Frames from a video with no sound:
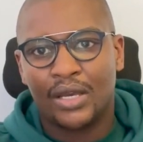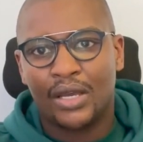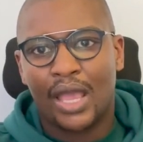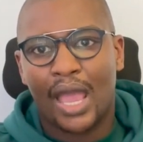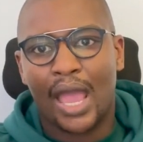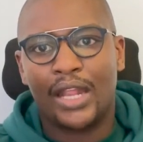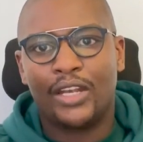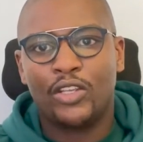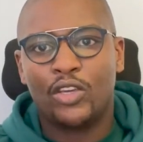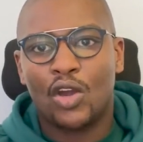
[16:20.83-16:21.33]

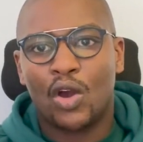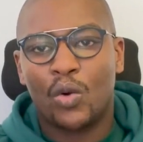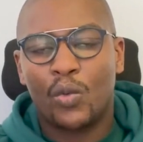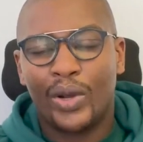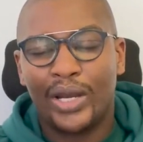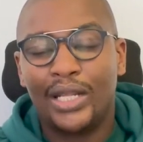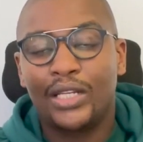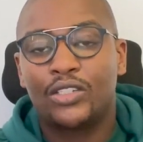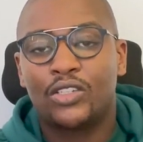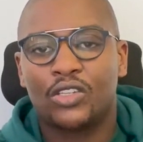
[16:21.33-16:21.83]
and you're
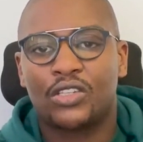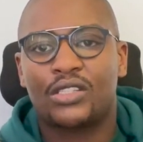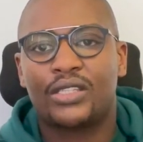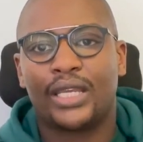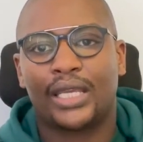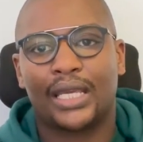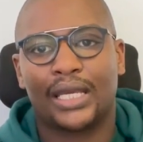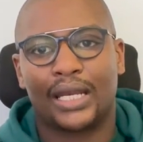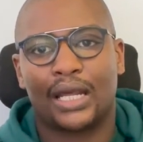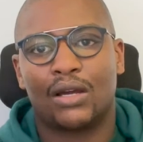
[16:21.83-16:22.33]
willing to stick
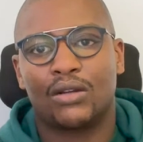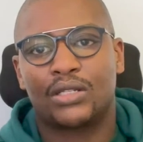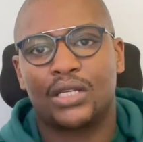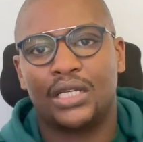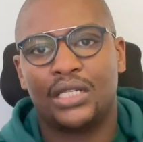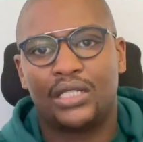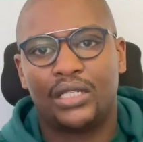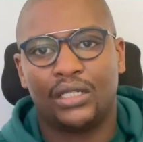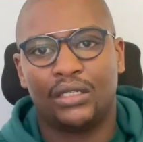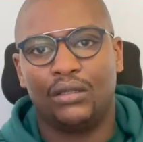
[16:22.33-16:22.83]
it out
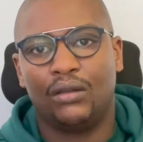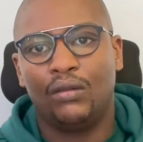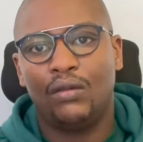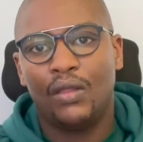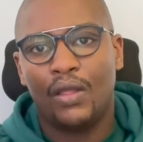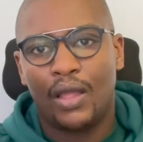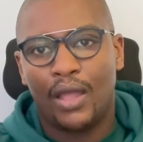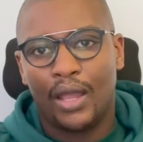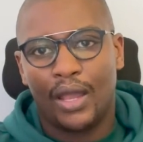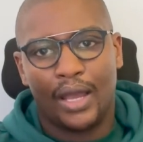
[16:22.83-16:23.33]
until
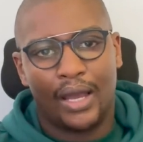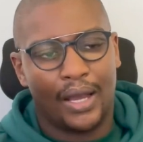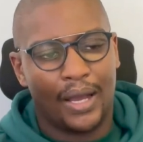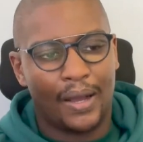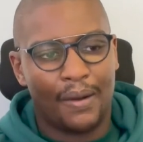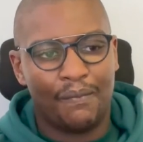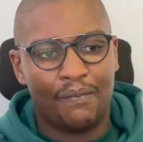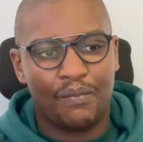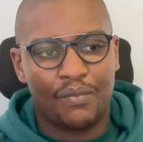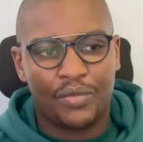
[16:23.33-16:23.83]

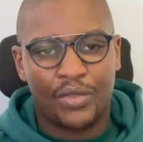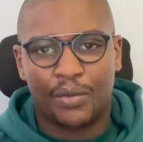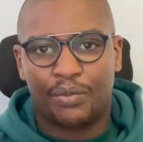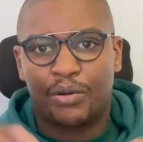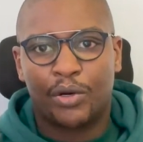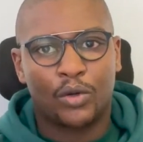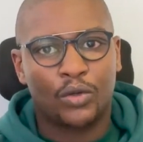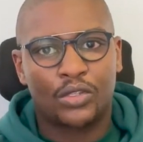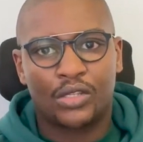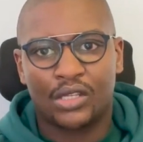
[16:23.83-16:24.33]
the
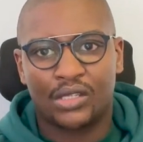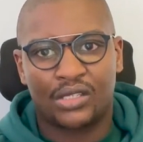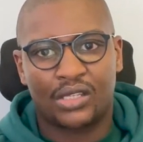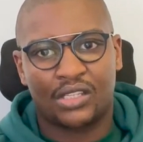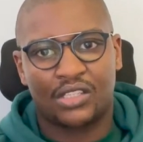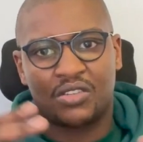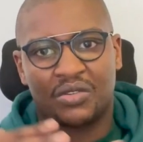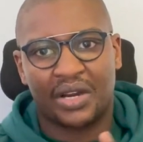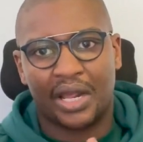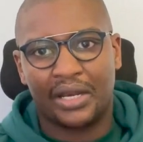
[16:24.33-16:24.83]
process
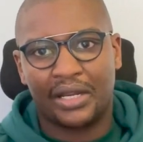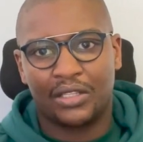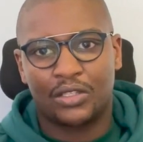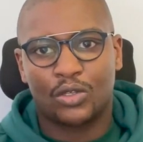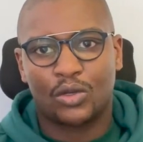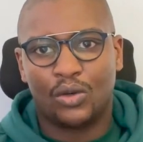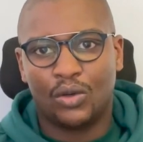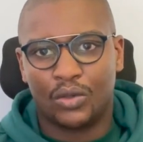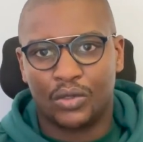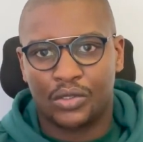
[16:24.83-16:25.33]
has run its
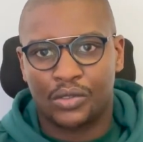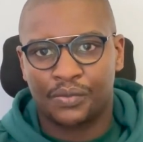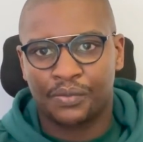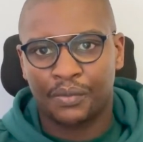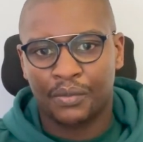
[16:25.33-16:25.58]
course.